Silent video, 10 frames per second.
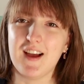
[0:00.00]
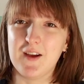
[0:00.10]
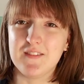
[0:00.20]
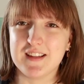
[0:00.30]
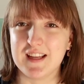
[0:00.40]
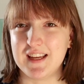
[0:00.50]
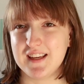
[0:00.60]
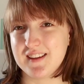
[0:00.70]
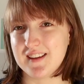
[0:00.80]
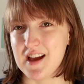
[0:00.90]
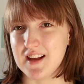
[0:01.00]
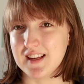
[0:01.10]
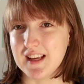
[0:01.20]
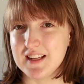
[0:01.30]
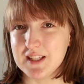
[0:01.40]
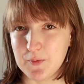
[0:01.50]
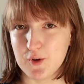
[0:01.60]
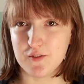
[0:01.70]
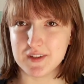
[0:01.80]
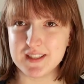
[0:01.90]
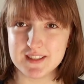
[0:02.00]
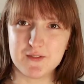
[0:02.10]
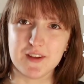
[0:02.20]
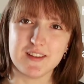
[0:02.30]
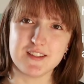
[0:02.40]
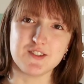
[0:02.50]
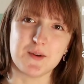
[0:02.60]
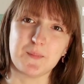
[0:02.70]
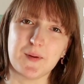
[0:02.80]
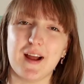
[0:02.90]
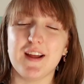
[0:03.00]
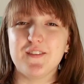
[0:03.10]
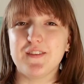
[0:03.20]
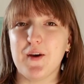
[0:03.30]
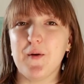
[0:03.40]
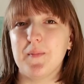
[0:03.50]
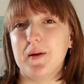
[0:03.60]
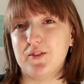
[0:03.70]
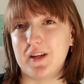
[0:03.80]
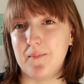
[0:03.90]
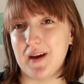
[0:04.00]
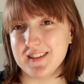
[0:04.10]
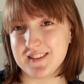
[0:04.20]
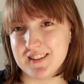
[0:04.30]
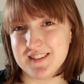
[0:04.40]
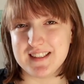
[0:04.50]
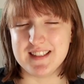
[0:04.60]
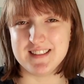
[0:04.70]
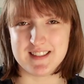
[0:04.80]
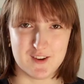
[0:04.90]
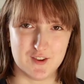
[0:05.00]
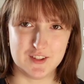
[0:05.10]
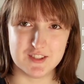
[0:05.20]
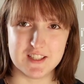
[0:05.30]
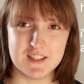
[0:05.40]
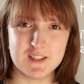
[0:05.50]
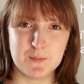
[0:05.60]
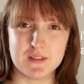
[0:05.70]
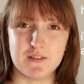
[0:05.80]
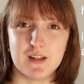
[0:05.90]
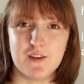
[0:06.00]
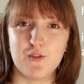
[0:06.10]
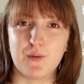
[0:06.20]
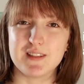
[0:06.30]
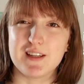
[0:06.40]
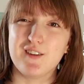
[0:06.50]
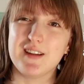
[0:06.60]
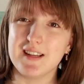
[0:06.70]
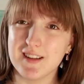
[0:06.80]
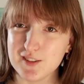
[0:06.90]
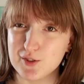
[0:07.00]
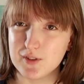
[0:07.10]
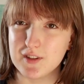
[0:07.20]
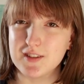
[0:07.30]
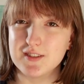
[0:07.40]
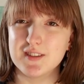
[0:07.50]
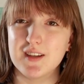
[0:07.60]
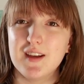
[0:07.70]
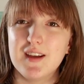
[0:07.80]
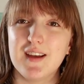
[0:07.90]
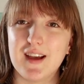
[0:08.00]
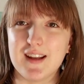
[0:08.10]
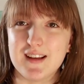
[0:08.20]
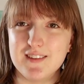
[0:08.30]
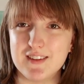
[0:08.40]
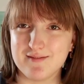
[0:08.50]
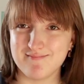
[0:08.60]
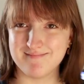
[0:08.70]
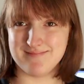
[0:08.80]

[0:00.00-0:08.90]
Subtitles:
I mean, like, can it get any more obvious with this jumper? I don't know, but I'm doing a master's in psychology, specifically focusing on eating disorders, and I love it.